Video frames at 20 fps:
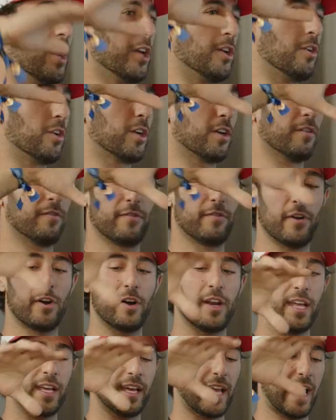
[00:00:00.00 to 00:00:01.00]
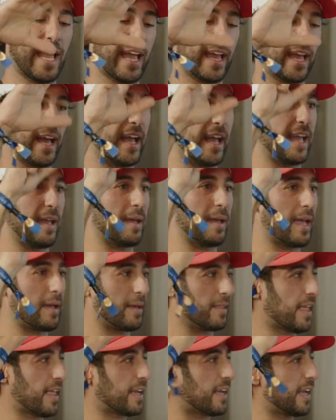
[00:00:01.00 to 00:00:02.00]
you're converting
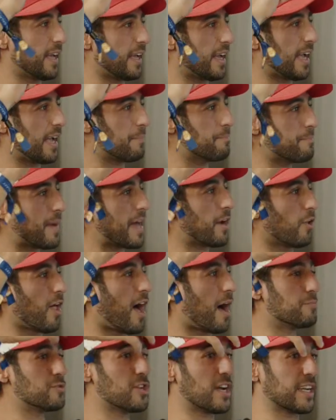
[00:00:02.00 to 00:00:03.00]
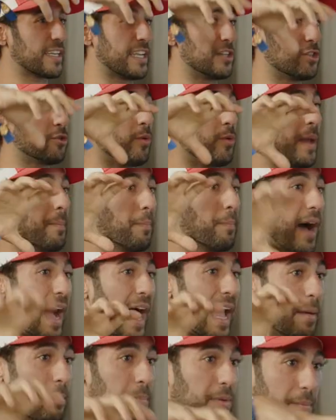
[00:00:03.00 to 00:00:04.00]
a metal object into a
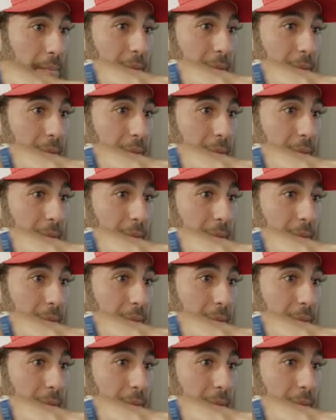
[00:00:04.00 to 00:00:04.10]
pipe.